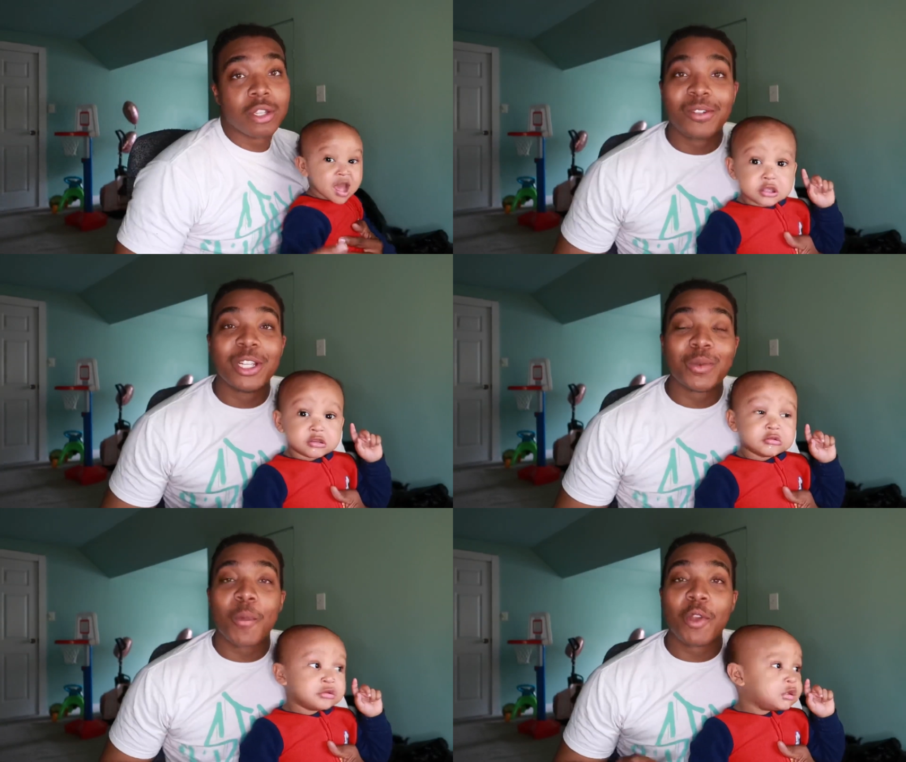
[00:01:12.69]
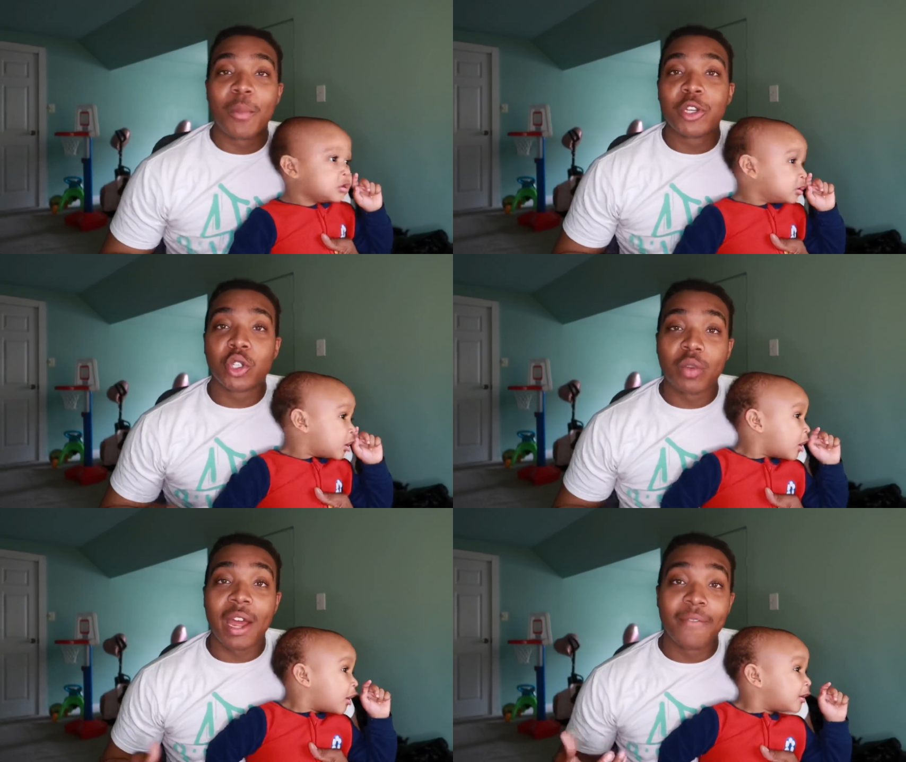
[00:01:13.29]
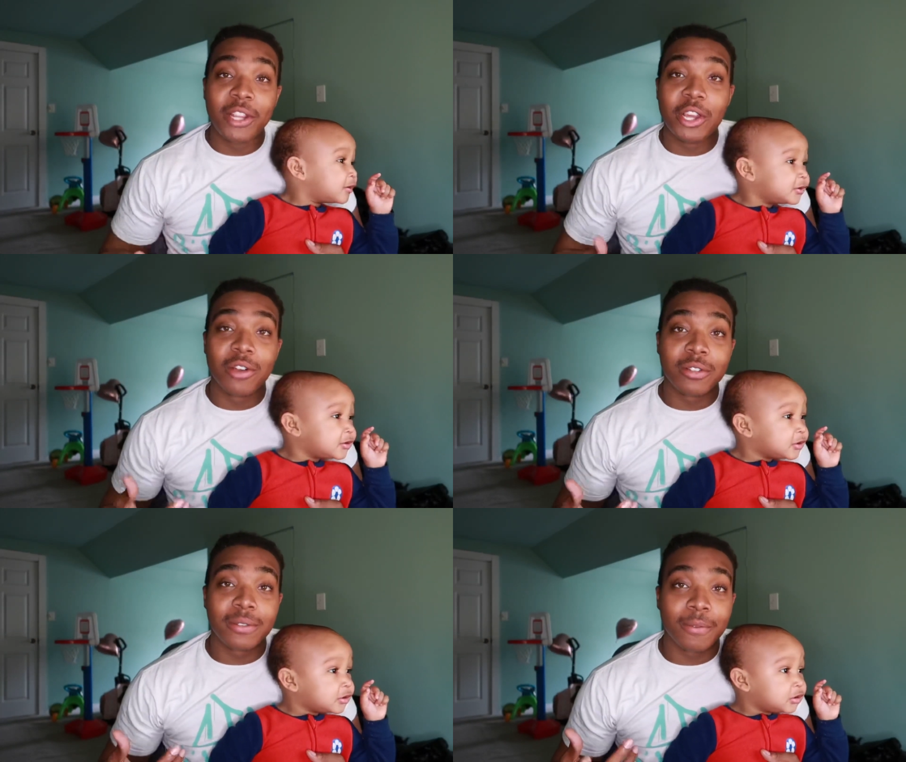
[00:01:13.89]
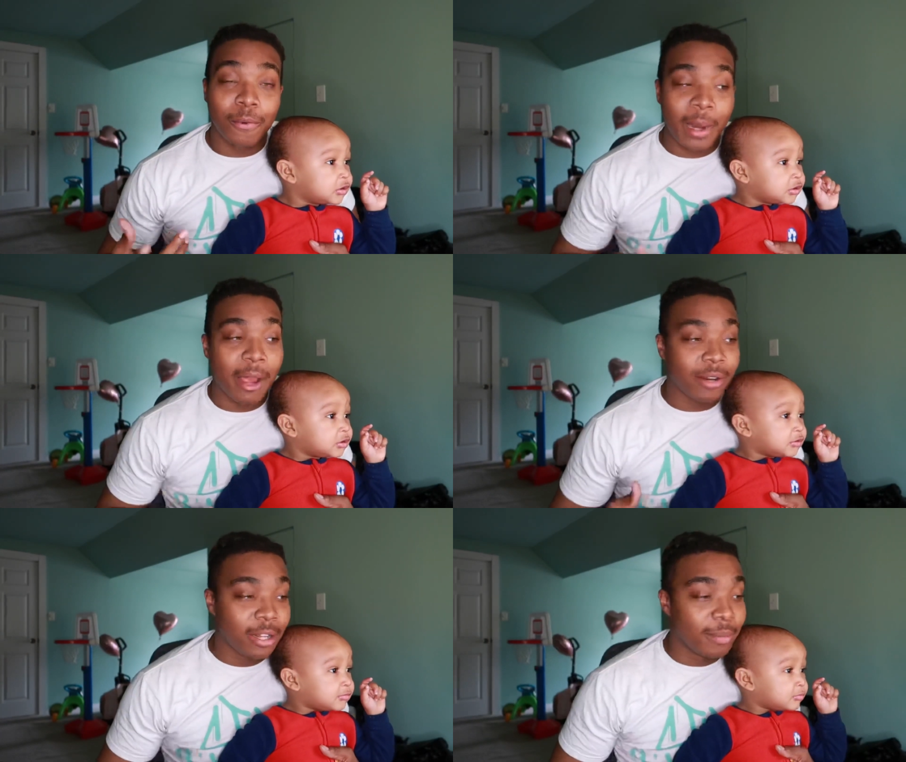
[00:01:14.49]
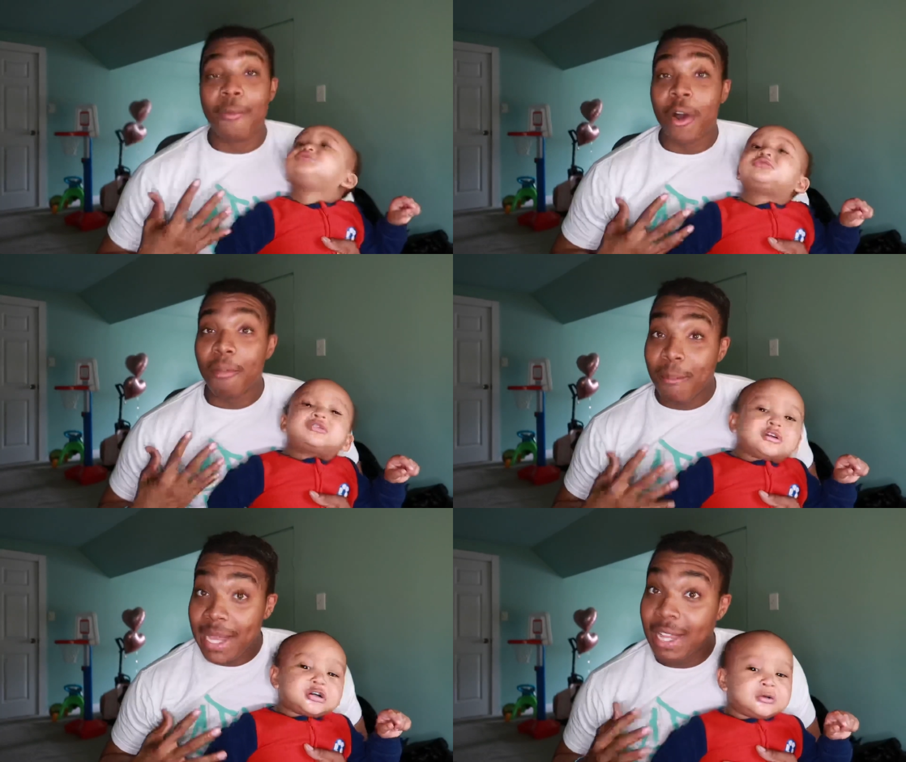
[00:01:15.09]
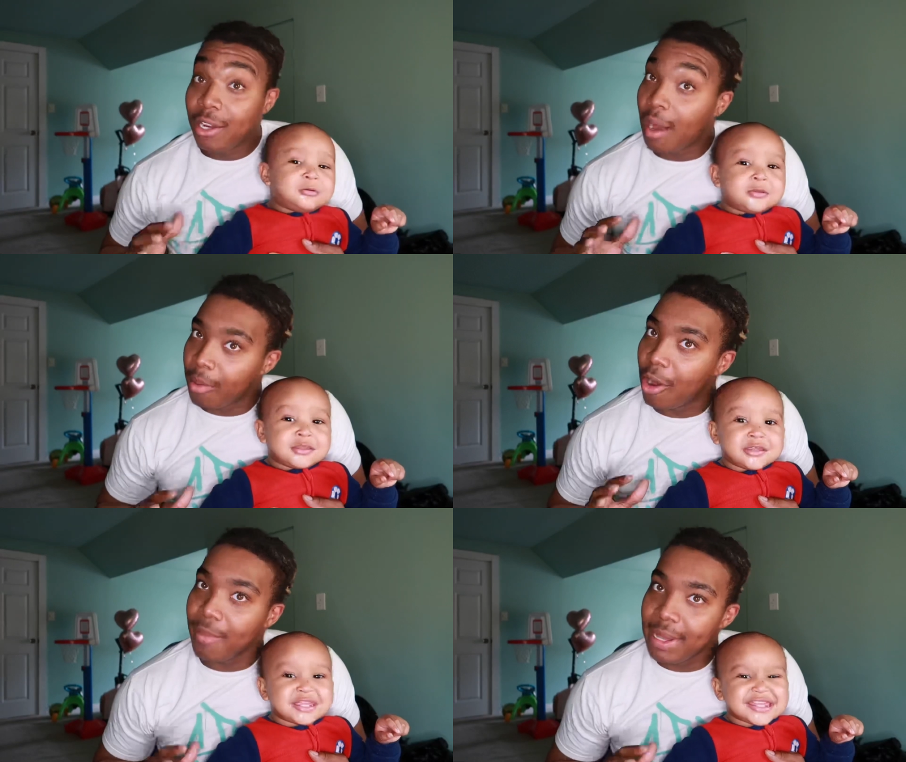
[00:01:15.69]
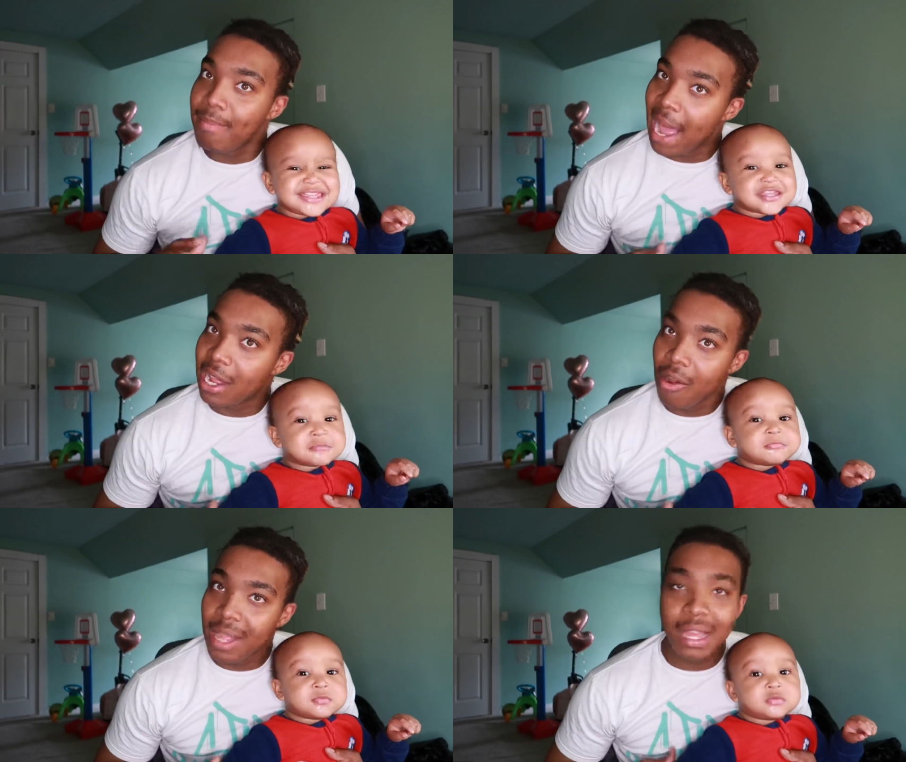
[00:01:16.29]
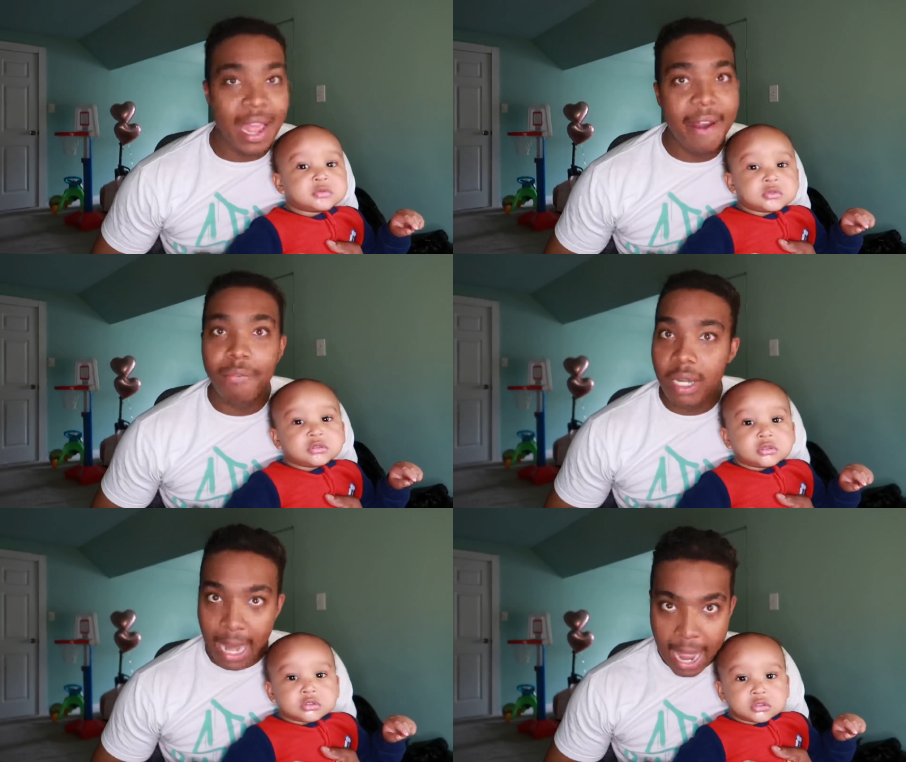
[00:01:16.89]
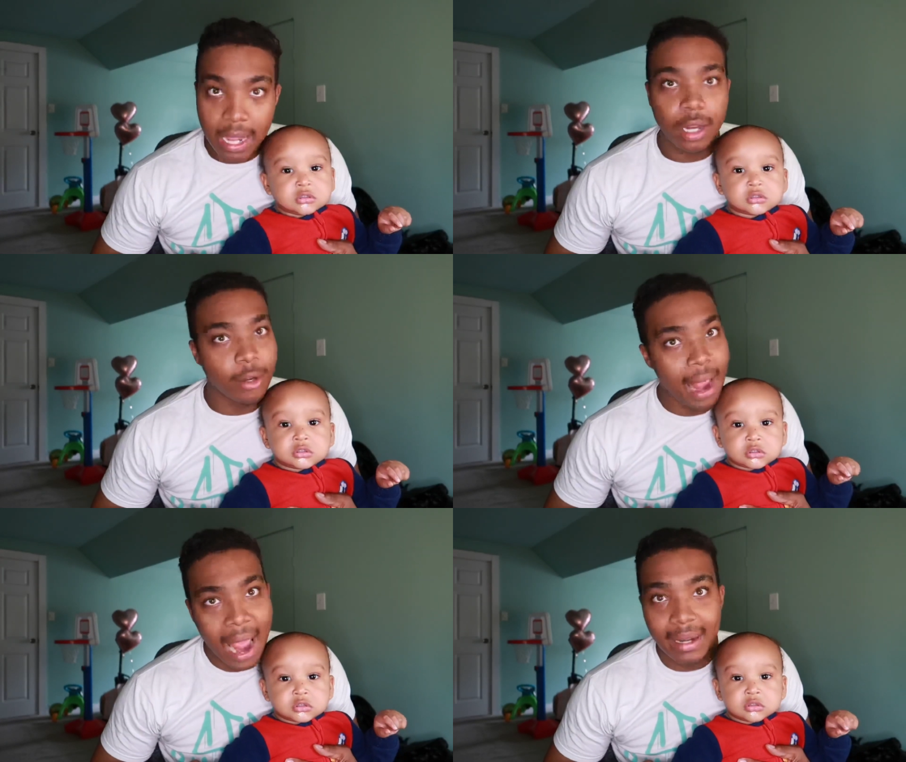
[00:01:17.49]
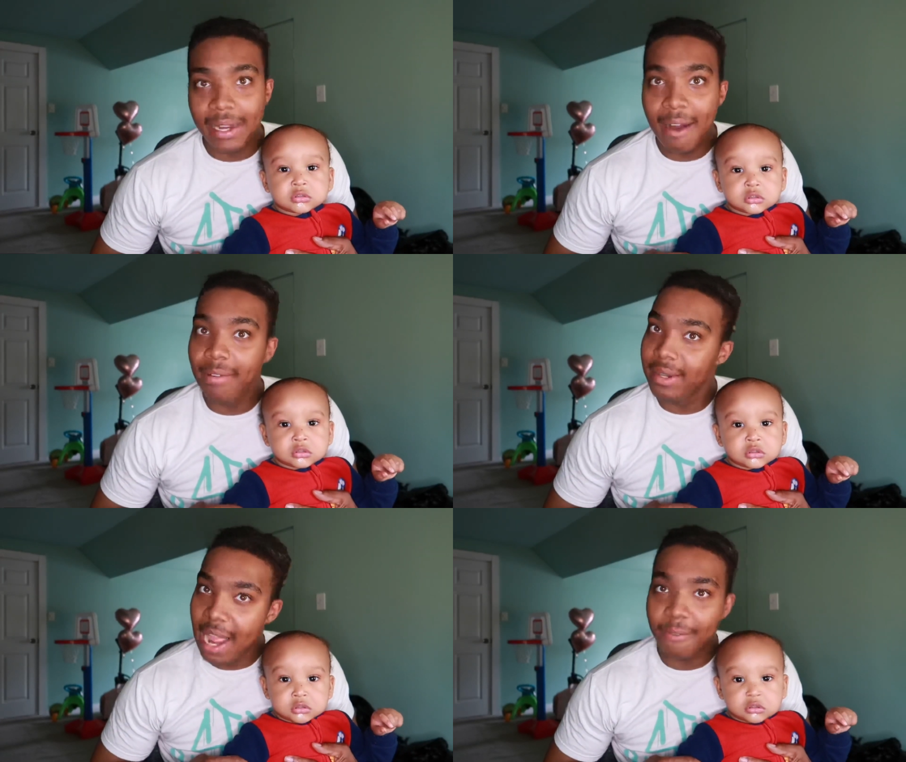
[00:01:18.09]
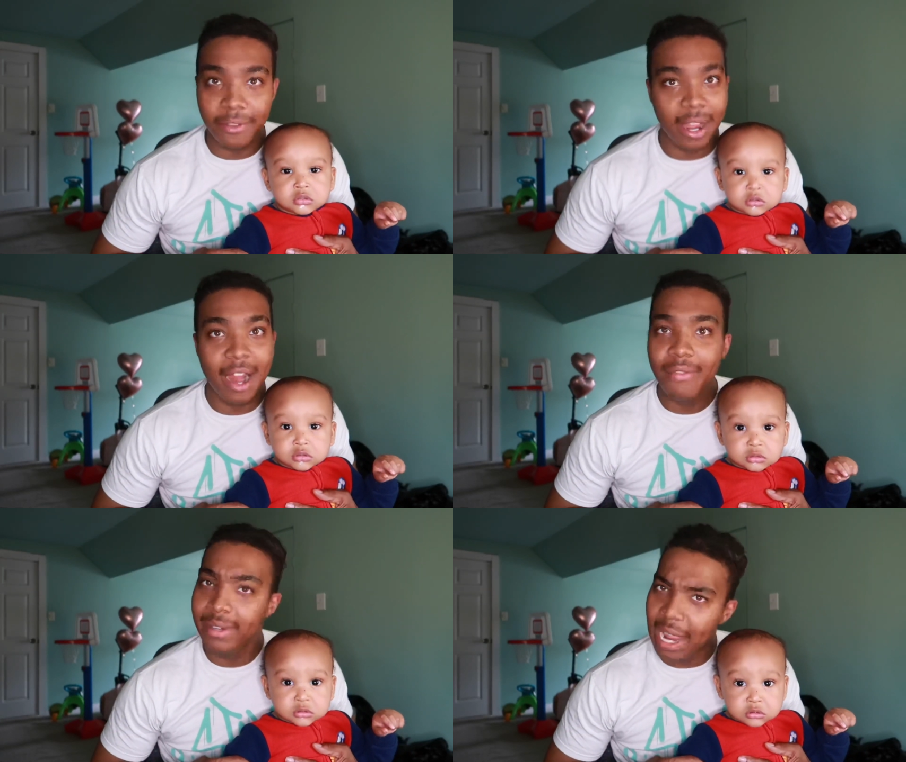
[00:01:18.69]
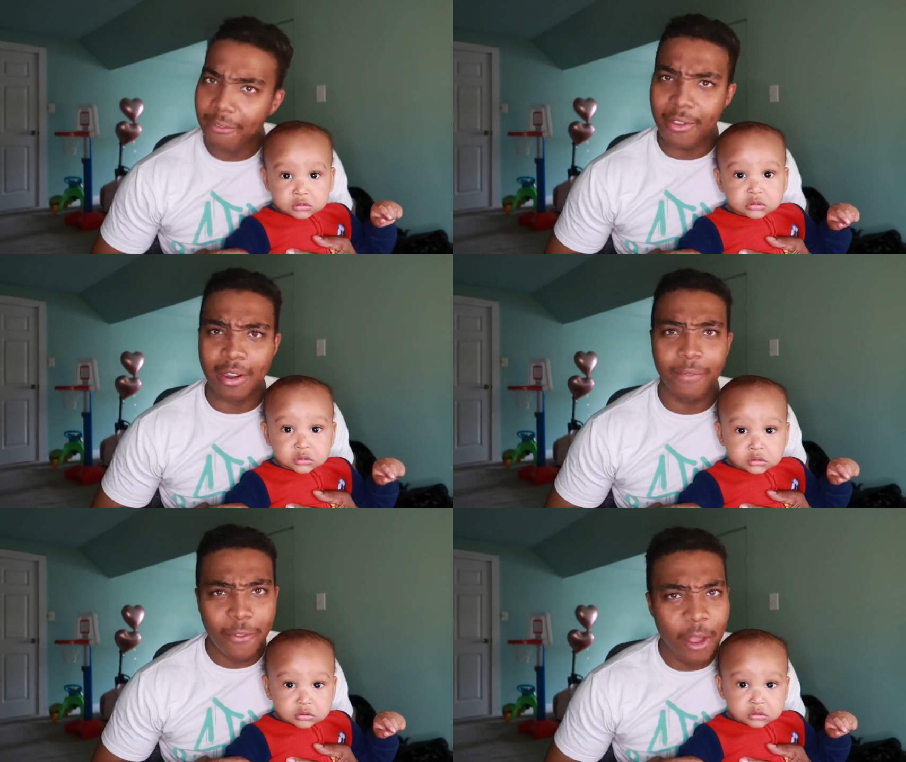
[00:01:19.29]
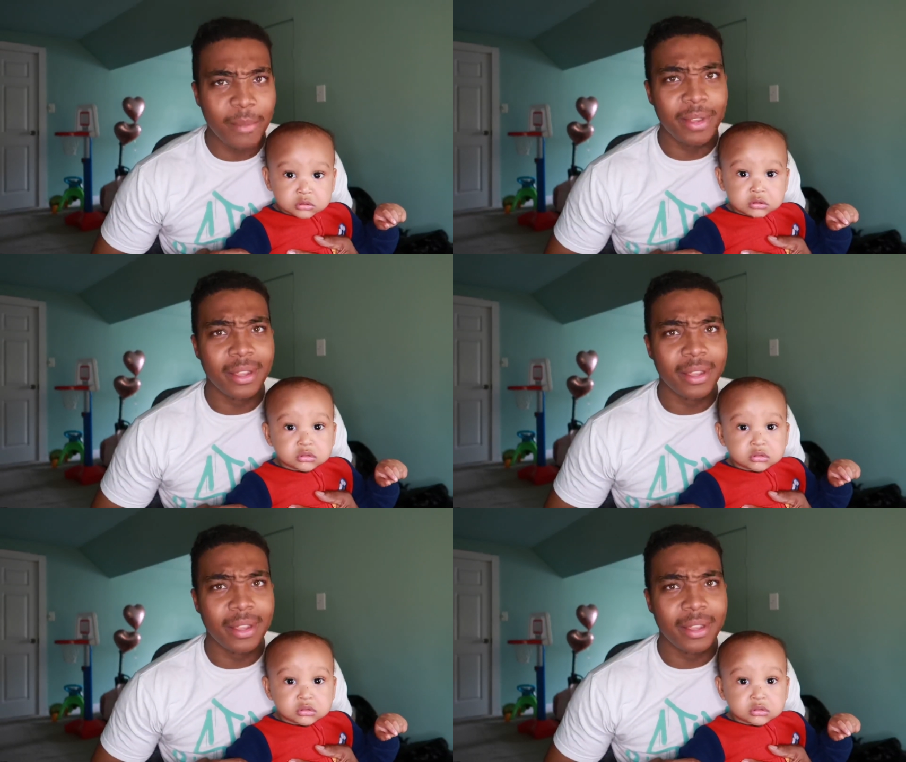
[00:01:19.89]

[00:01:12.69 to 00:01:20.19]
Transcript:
Speaker 1: So this is where we're gonna be shooting our videos from now. Look, I'm gonna be back on here every day, grinding every day for y'all, you feel me?